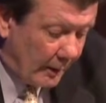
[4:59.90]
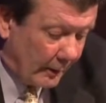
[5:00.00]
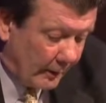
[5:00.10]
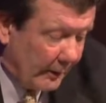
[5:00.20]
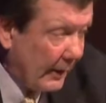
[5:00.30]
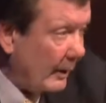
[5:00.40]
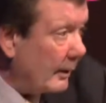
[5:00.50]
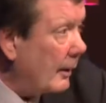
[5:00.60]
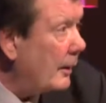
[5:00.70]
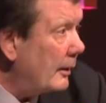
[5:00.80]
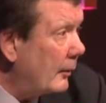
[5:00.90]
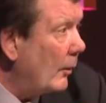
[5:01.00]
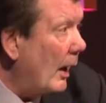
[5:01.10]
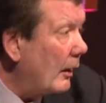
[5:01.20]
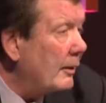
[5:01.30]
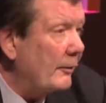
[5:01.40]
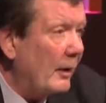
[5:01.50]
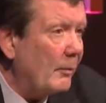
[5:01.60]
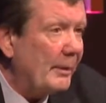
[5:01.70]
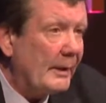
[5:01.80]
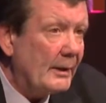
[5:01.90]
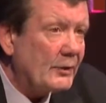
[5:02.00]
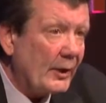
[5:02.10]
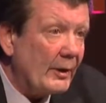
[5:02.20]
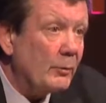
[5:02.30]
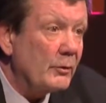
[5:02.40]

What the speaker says: You know, you are developing these sites,